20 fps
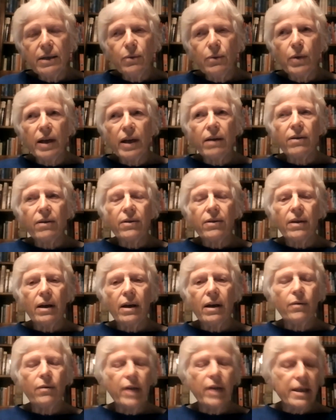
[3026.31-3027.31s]
with
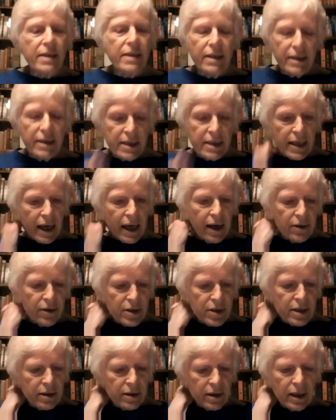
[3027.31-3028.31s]
Residents
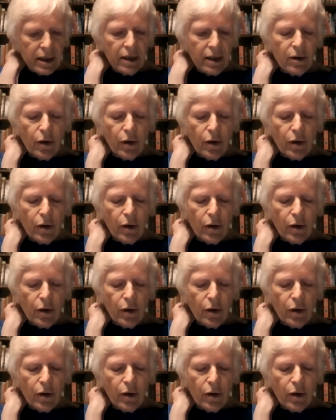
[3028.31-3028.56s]
Council in